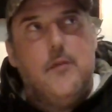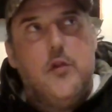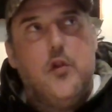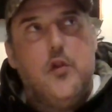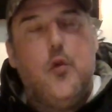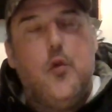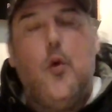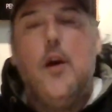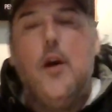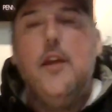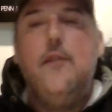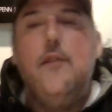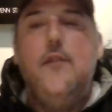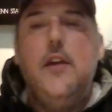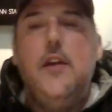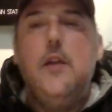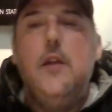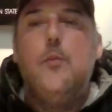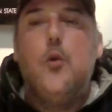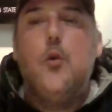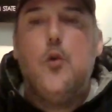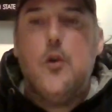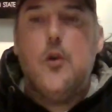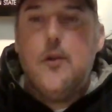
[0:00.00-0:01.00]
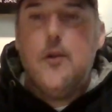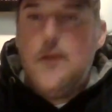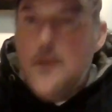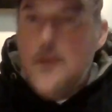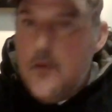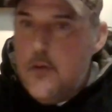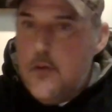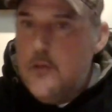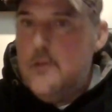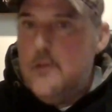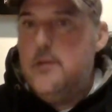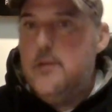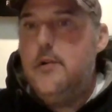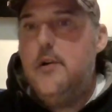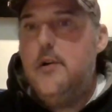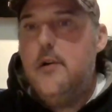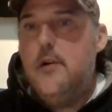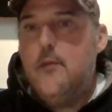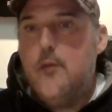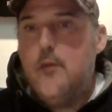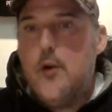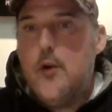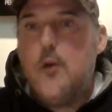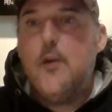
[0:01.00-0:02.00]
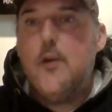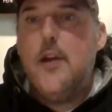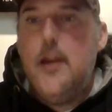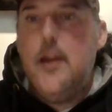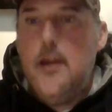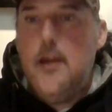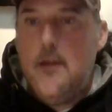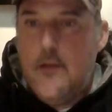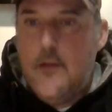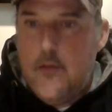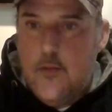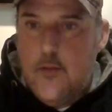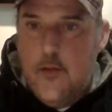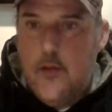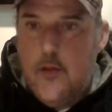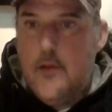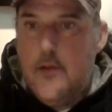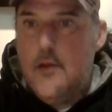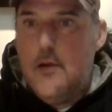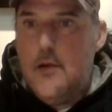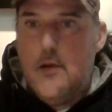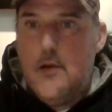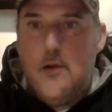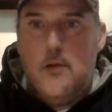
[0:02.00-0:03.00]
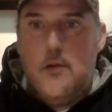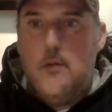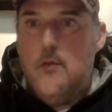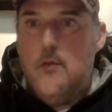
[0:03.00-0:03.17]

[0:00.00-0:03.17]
20 V boards of real geese on their